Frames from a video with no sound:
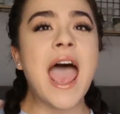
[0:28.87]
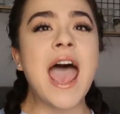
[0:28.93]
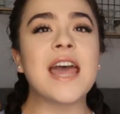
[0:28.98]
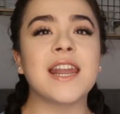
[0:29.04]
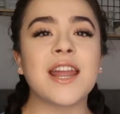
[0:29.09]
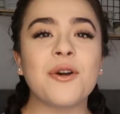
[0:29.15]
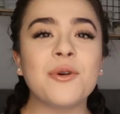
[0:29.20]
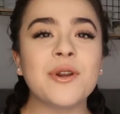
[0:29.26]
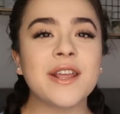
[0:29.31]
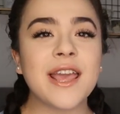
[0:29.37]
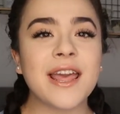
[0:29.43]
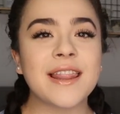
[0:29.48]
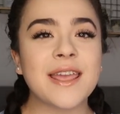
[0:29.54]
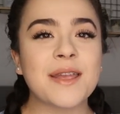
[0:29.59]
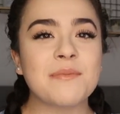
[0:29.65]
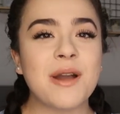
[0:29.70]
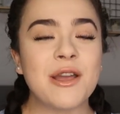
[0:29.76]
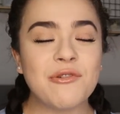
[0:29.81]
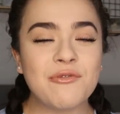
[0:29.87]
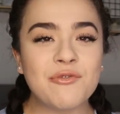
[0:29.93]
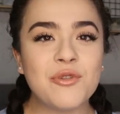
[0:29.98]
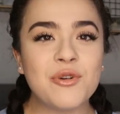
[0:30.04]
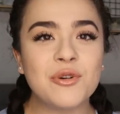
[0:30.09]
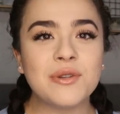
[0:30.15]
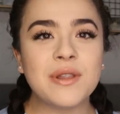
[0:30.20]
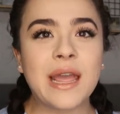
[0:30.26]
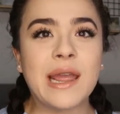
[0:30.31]
and I want to get like my
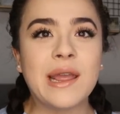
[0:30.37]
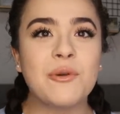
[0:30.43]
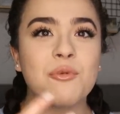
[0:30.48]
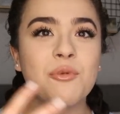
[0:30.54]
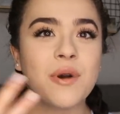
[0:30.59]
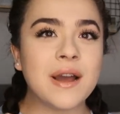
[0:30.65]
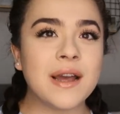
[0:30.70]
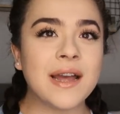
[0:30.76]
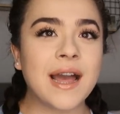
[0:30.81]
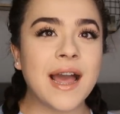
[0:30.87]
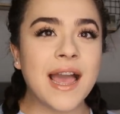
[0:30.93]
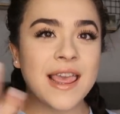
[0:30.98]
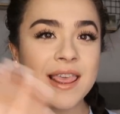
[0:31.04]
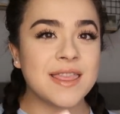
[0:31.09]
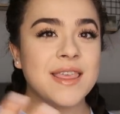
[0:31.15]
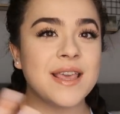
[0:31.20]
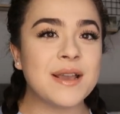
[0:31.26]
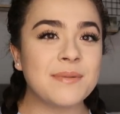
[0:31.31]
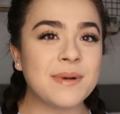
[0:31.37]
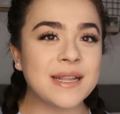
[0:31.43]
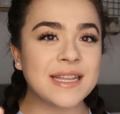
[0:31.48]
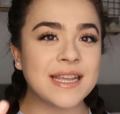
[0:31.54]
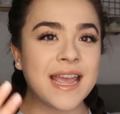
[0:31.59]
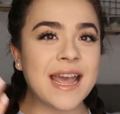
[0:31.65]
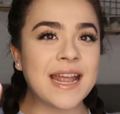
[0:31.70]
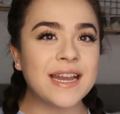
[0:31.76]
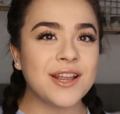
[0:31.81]
full like what I think about
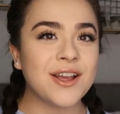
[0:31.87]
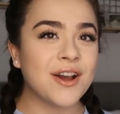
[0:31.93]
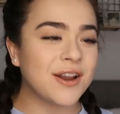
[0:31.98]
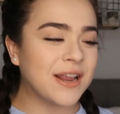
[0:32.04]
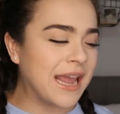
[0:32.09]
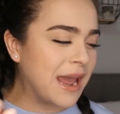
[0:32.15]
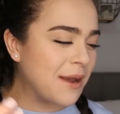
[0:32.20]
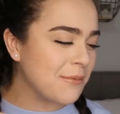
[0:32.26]
the candy on